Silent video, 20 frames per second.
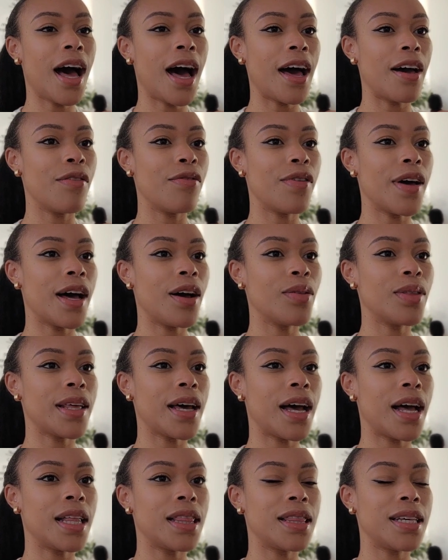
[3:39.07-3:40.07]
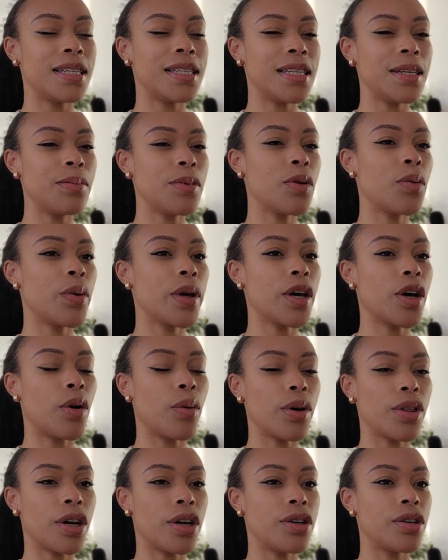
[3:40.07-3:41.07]
I found that the deeper we go
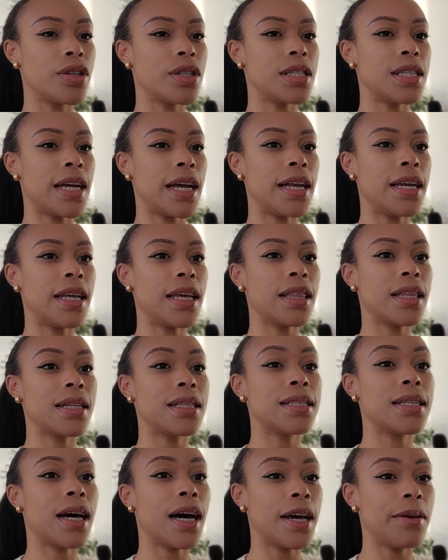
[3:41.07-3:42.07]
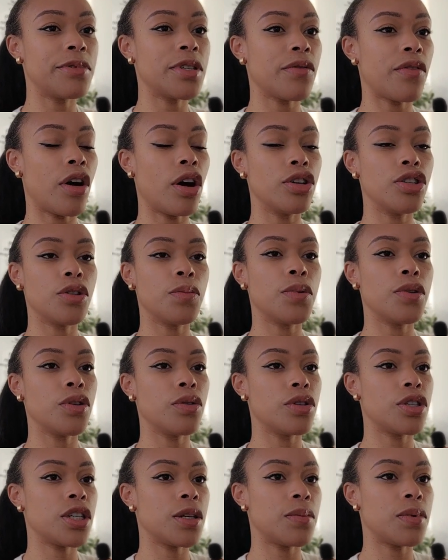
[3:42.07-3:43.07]
with understanding the types of
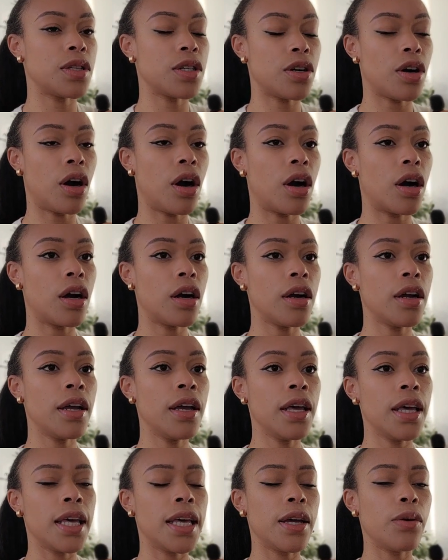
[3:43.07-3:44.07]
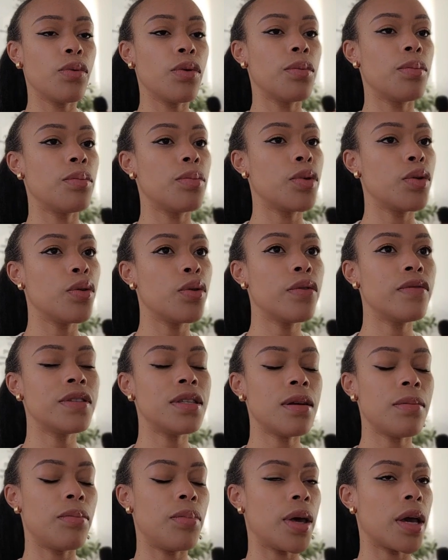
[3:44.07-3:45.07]
entrepreneurships there are, it removes
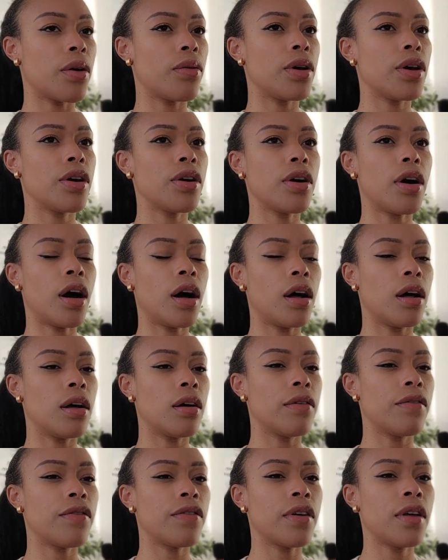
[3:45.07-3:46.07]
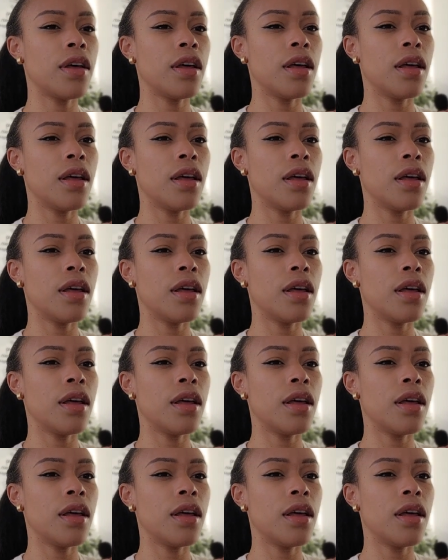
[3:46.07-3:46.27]
the barrier of